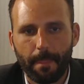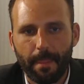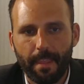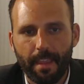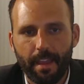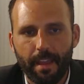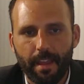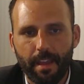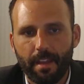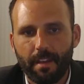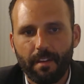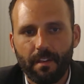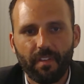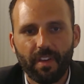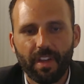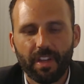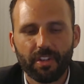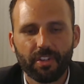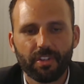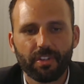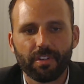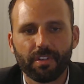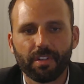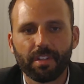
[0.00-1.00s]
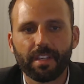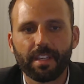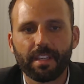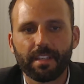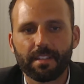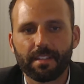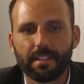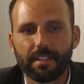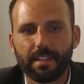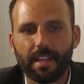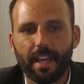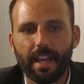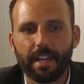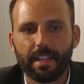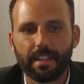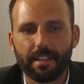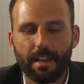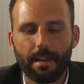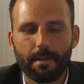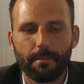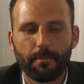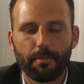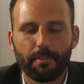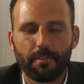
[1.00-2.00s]
Eventually, as society got
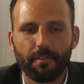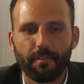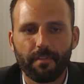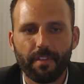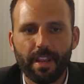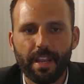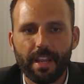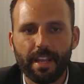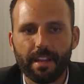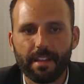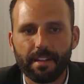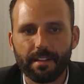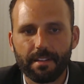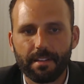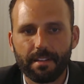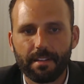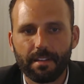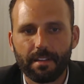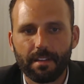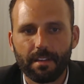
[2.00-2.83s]
more advanced,